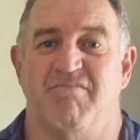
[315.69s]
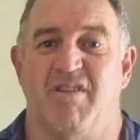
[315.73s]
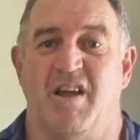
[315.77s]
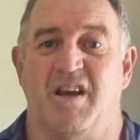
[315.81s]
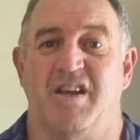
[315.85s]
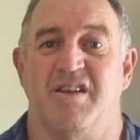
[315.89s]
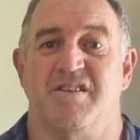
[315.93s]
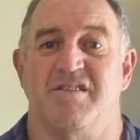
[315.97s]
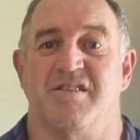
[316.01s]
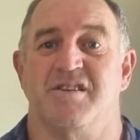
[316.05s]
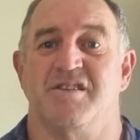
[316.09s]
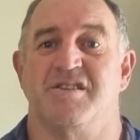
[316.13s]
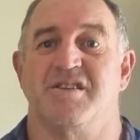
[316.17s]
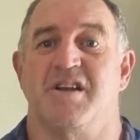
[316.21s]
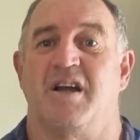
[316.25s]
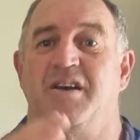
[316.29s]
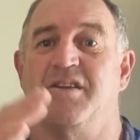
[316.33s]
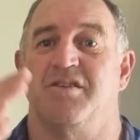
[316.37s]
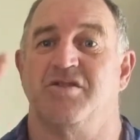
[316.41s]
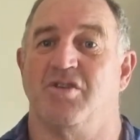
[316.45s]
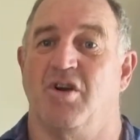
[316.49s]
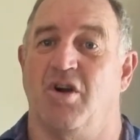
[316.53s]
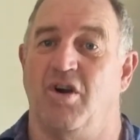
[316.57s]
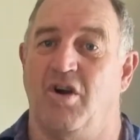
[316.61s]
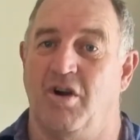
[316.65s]
that is, the sun
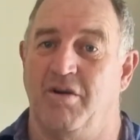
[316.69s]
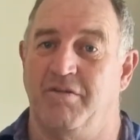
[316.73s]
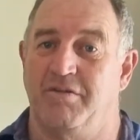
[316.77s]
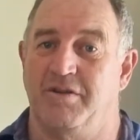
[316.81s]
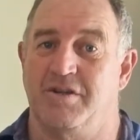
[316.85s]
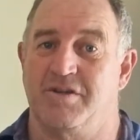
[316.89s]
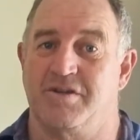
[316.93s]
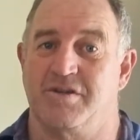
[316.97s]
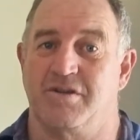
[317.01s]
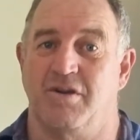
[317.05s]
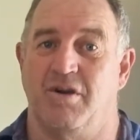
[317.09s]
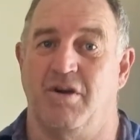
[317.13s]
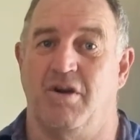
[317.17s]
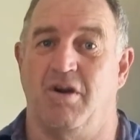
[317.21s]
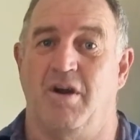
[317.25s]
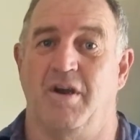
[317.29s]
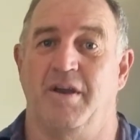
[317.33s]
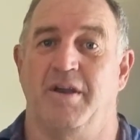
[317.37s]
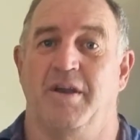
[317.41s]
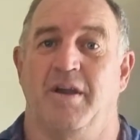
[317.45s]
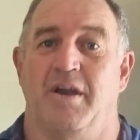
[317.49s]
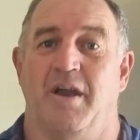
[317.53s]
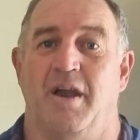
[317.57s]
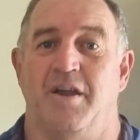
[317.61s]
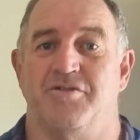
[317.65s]
is higher in the
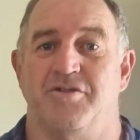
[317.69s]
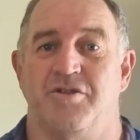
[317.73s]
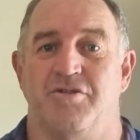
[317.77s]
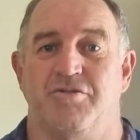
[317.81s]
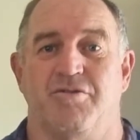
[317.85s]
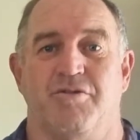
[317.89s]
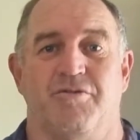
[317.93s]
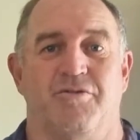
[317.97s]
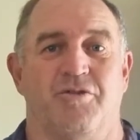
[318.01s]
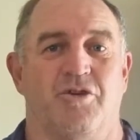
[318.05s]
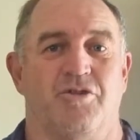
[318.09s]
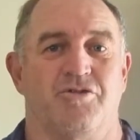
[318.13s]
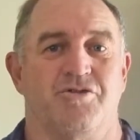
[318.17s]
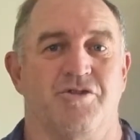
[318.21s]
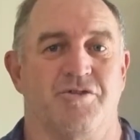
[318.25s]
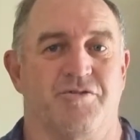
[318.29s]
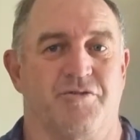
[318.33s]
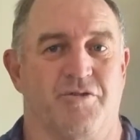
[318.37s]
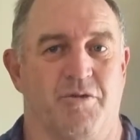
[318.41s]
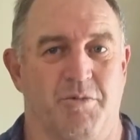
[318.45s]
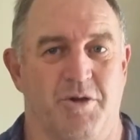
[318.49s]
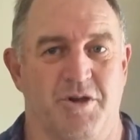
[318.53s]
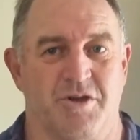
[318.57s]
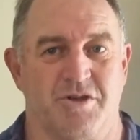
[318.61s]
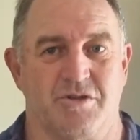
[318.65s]
sky as it traverses
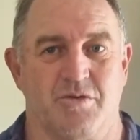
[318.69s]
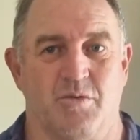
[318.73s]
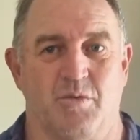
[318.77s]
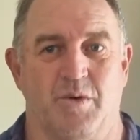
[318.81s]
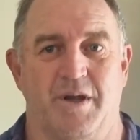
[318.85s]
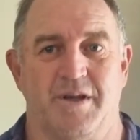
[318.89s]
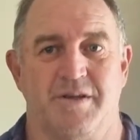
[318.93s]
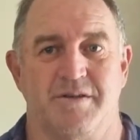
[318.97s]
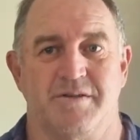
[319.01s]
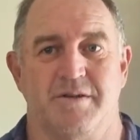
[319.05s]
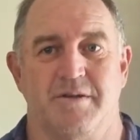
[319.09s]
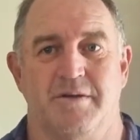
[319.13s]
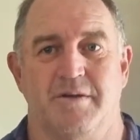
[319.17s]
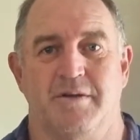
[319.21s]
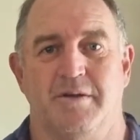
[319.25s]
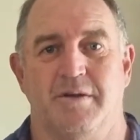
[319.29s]
from east to west.